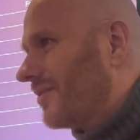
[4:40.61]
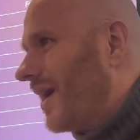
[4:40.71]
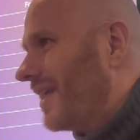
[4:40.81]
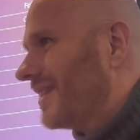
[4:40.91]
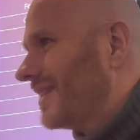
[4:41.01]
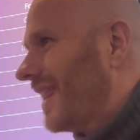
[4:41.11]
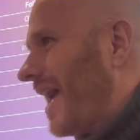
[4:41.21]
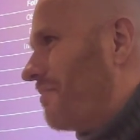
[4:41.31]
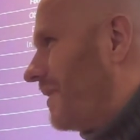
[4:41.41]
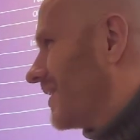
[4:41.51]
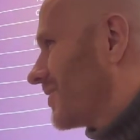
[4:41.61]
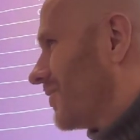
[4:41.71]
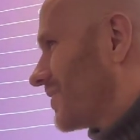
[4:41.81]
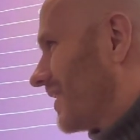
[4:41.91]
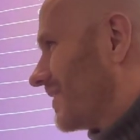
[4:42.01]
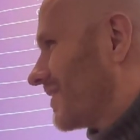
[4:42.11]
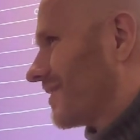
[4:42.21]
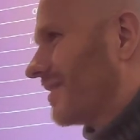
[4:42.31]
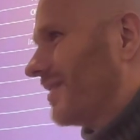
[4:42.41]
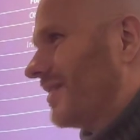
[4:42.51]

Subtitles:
right? That makes no sense.